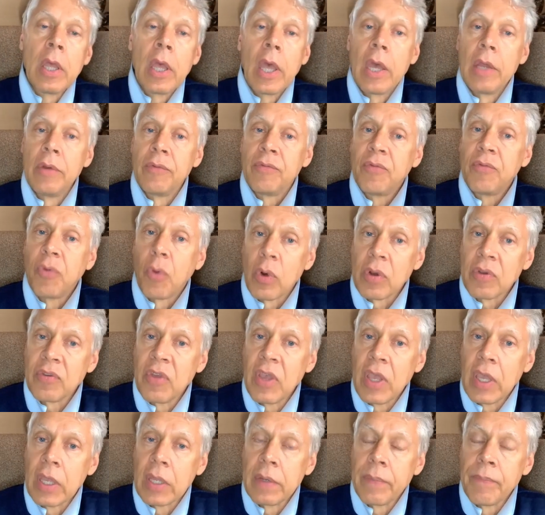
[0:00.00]
and
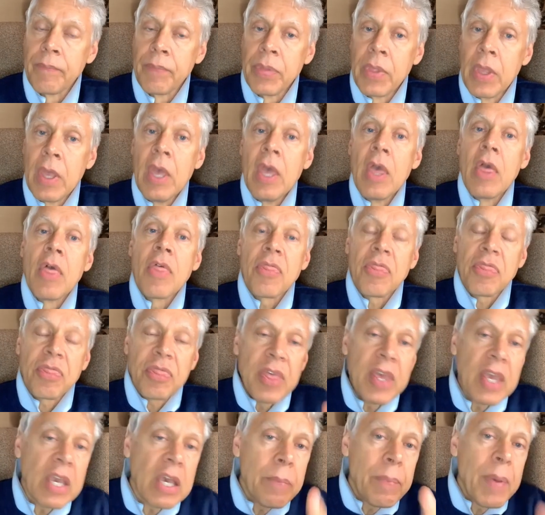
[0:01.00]
fourteen.
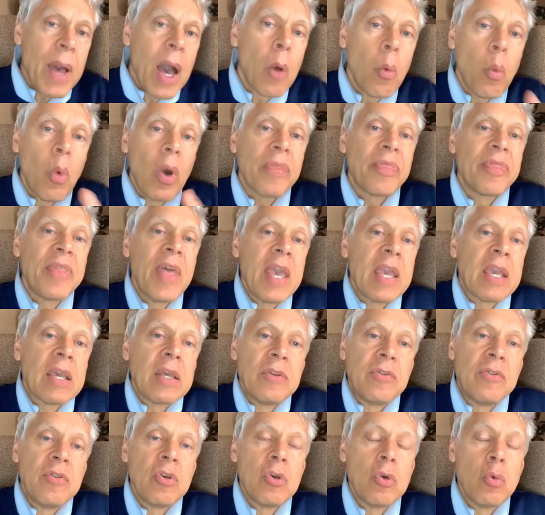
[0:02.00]
Think about what they
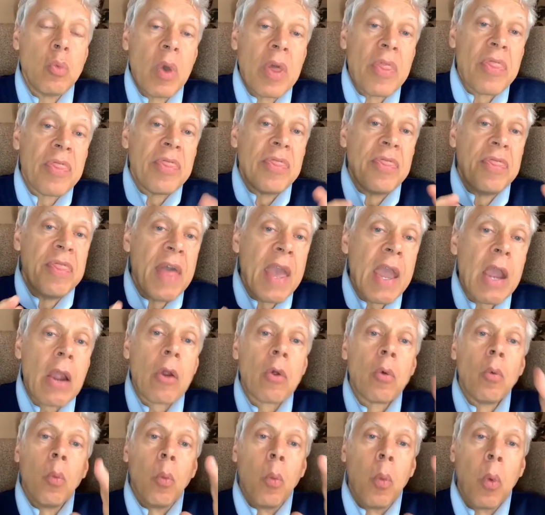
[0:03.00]
could do with
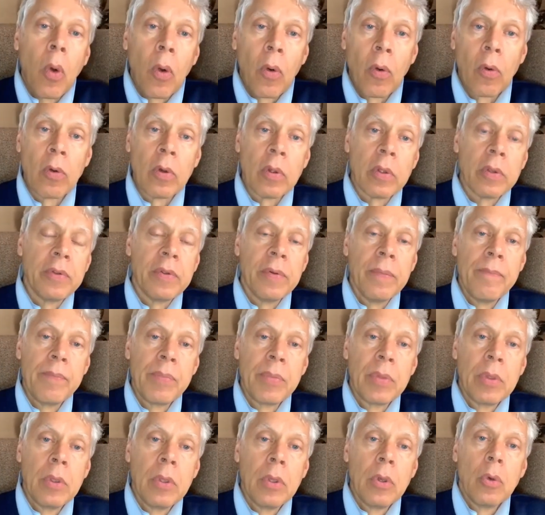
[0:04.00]
their world
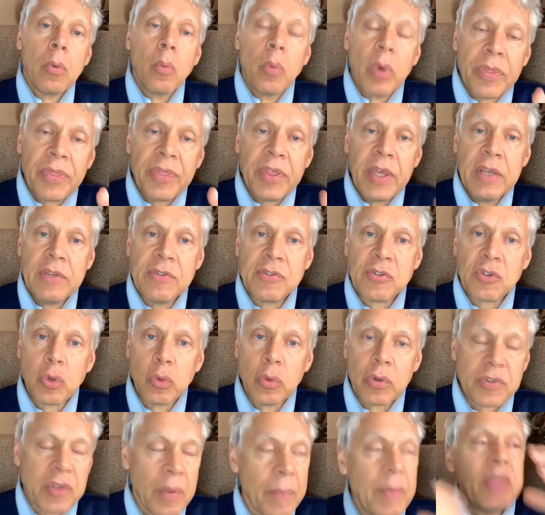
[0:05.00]
with these tools. I